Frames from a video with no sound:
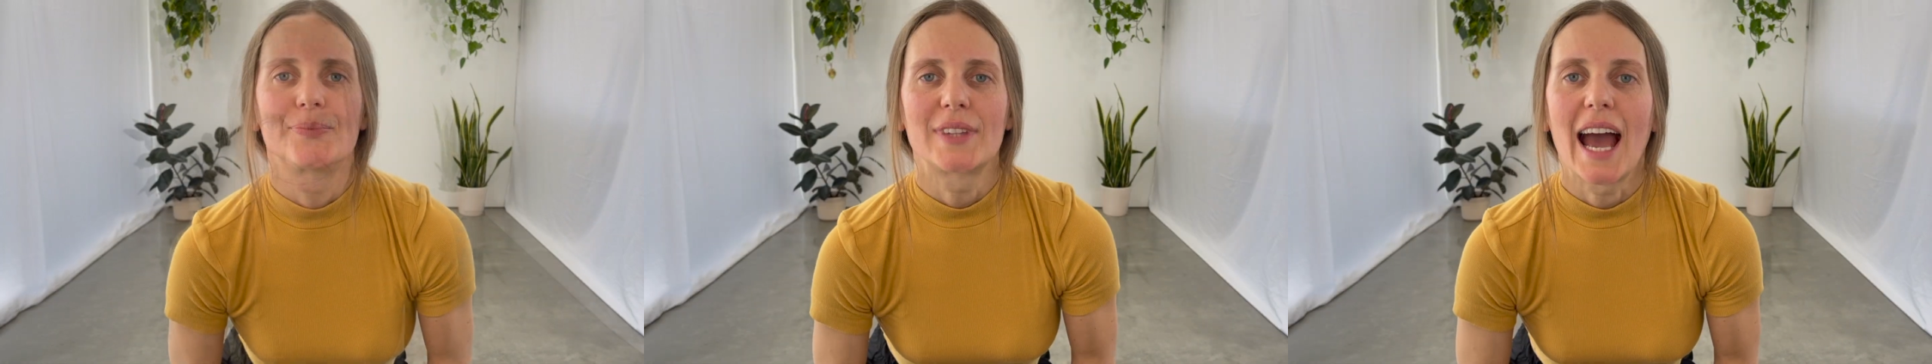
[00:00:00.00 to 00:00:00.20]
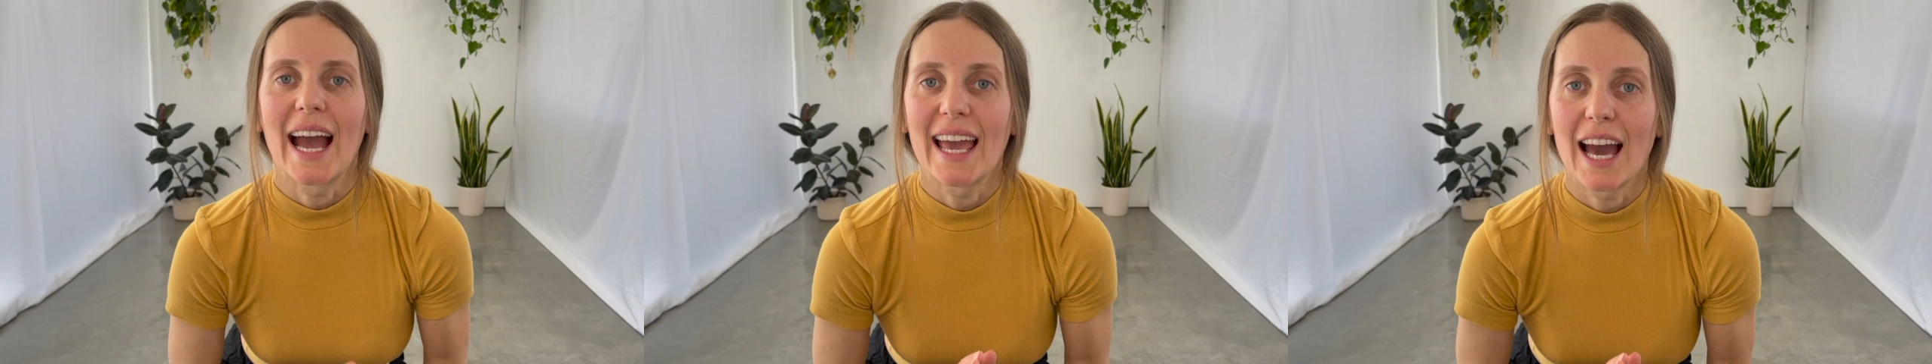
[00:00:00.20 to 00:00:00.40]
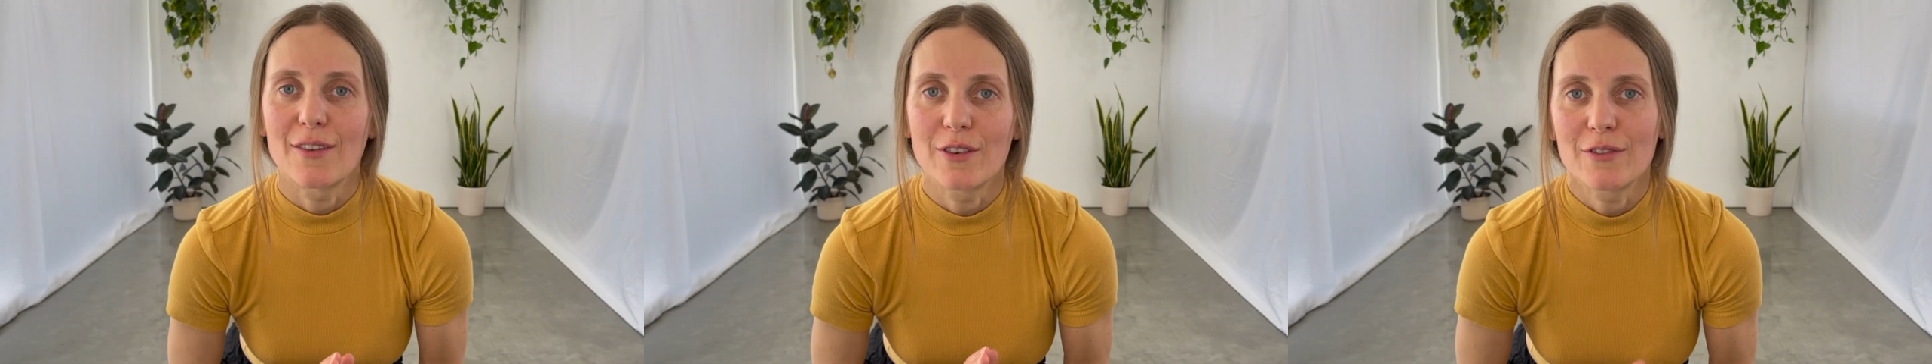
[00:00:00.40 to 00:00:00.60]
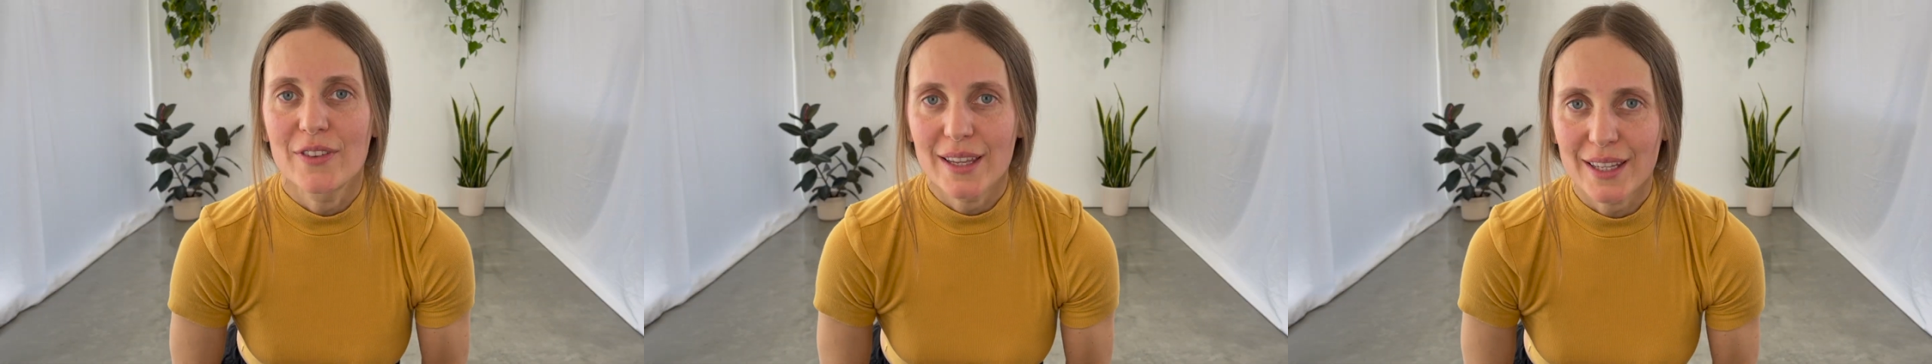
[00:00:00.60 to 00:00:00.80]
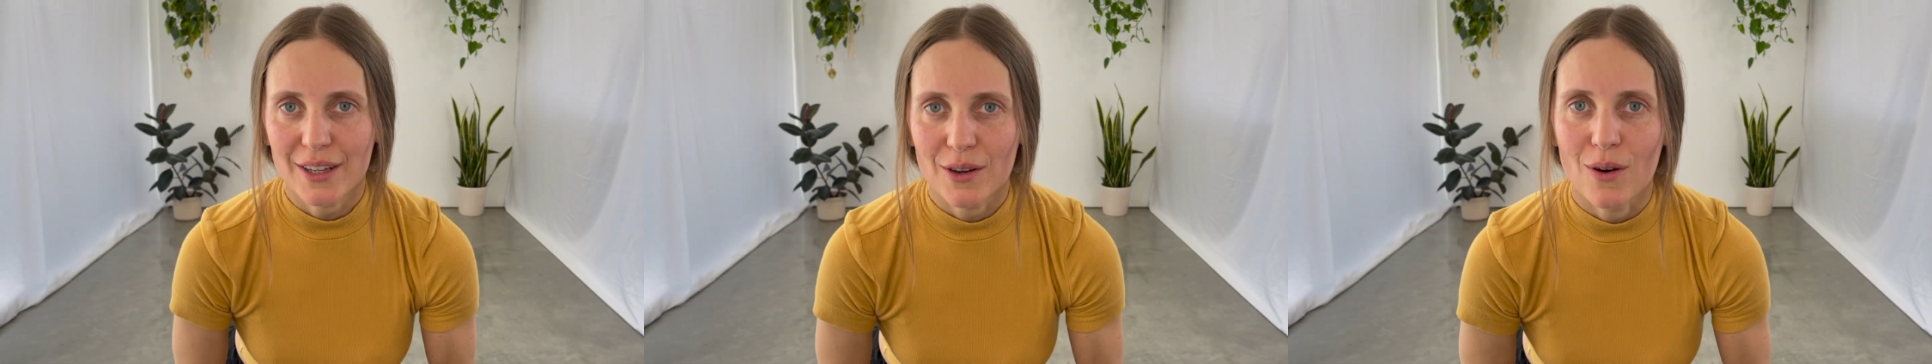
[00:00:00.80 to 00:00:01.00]
I have a
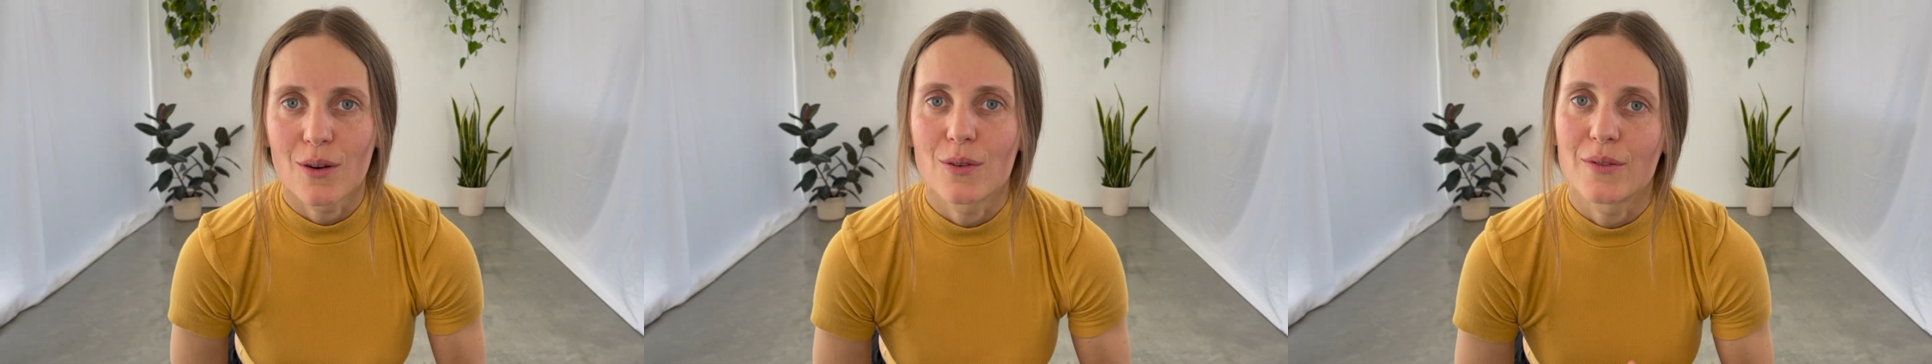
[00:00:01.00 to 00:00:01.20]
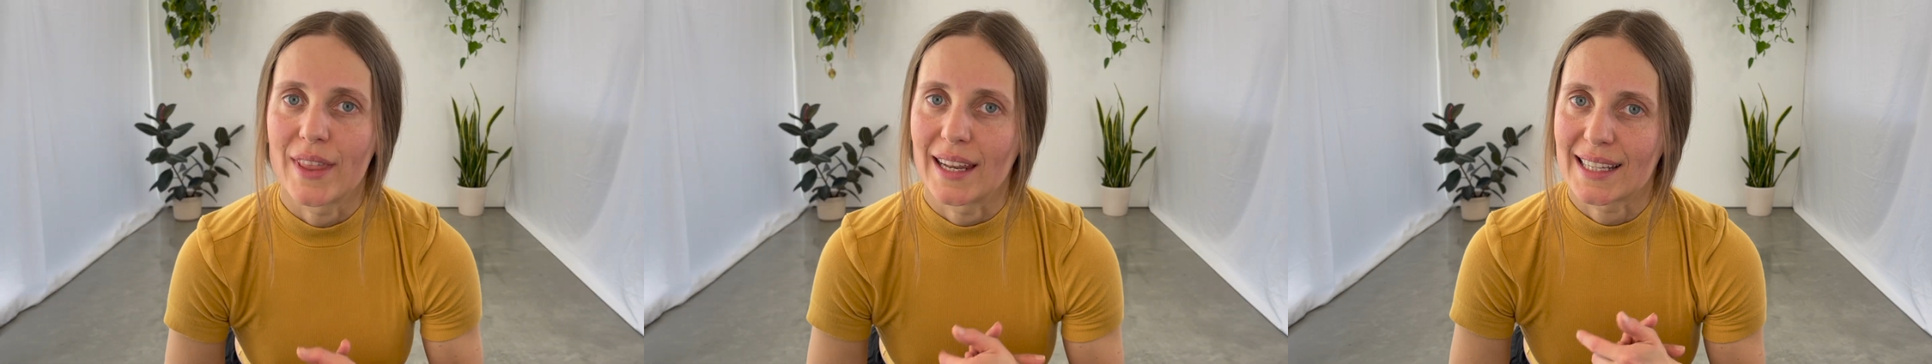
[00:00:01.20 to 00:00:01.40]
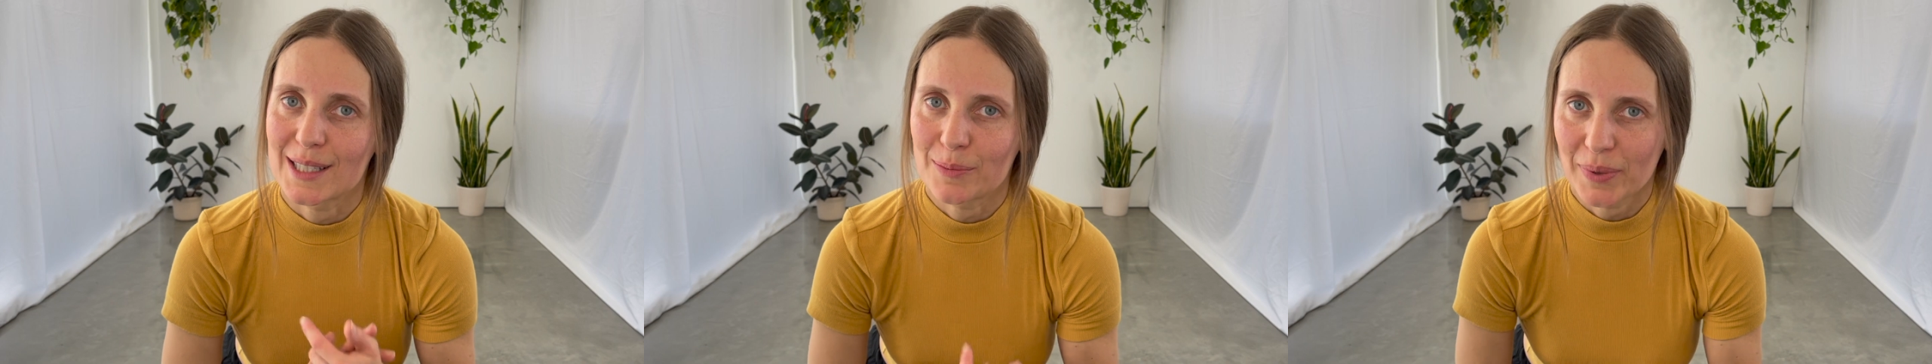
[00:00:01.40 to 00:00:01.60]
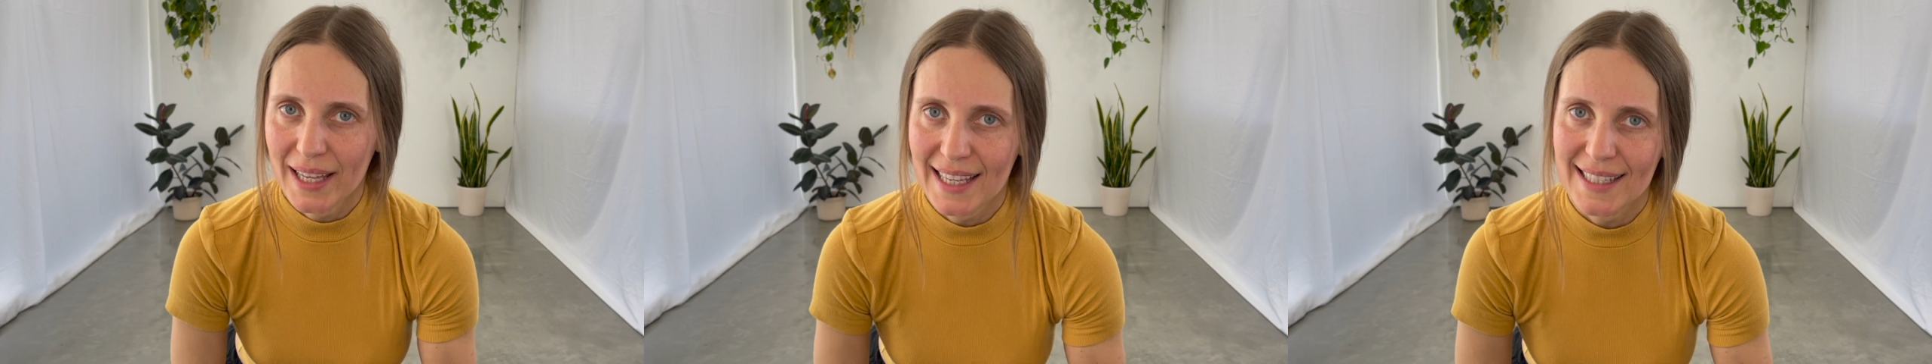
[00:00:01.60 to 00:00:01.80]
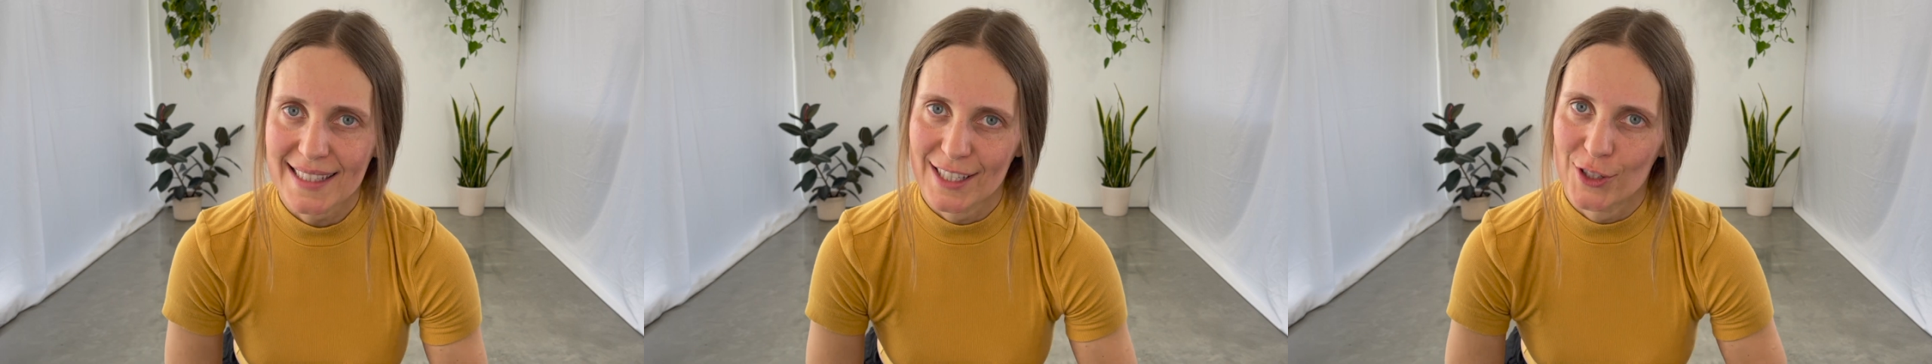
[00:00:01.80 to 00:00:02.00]
video that
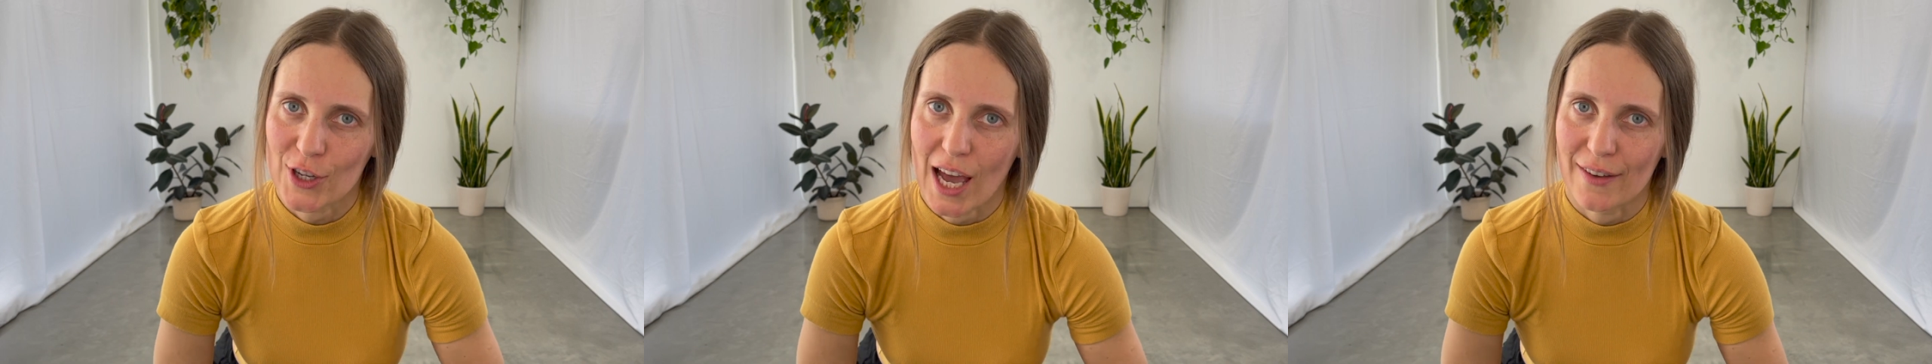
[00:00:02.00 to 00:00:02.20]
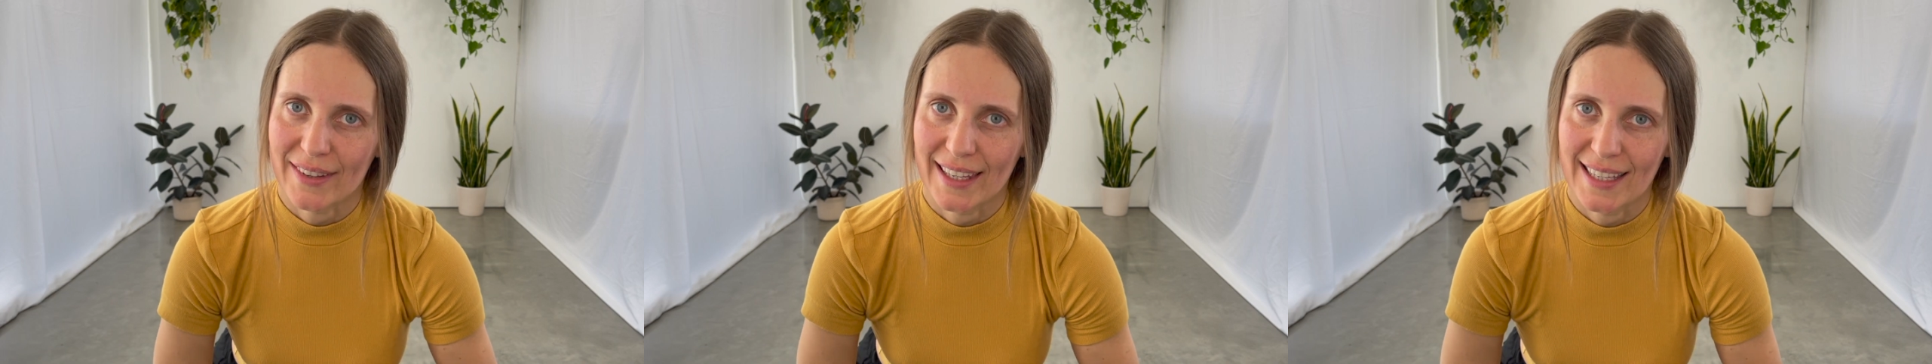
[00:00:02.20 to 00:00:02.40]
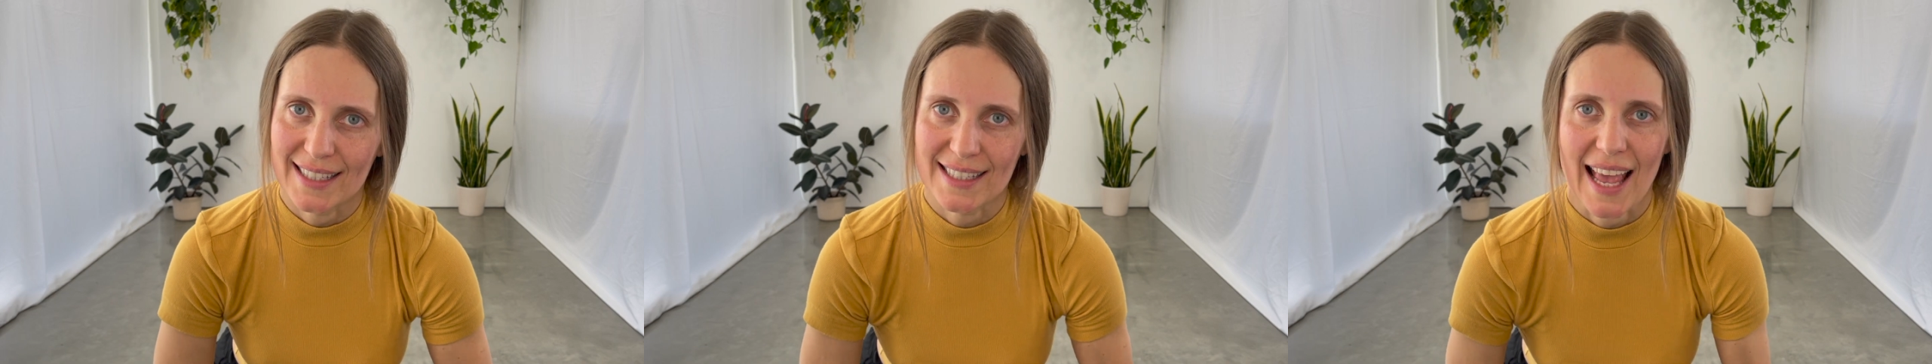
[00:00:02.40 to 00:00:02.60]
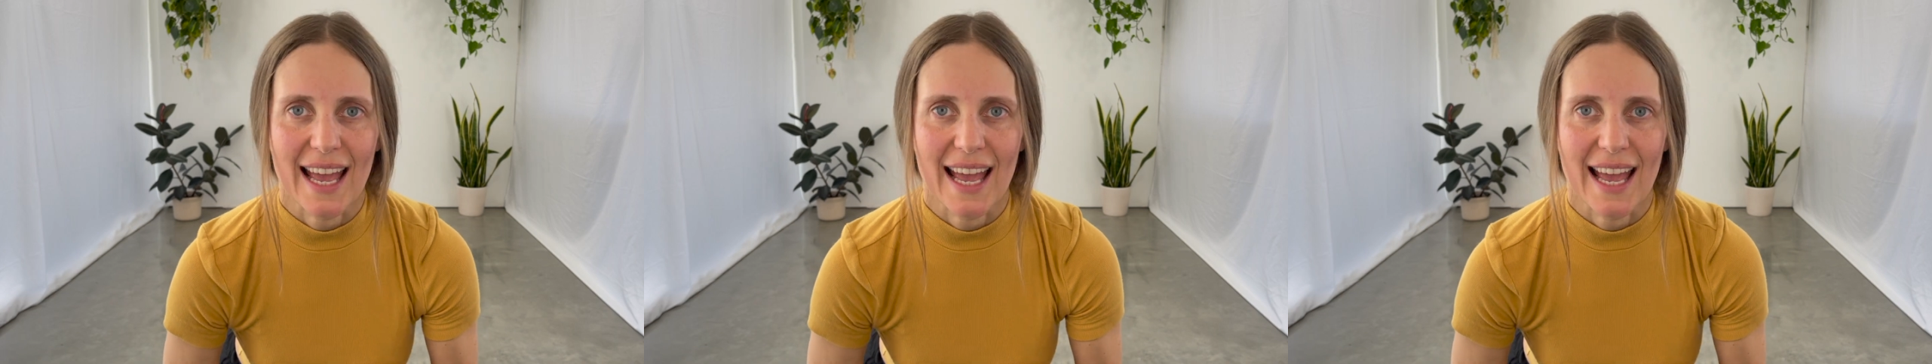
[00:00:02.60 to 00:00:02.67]
explains the jive kicks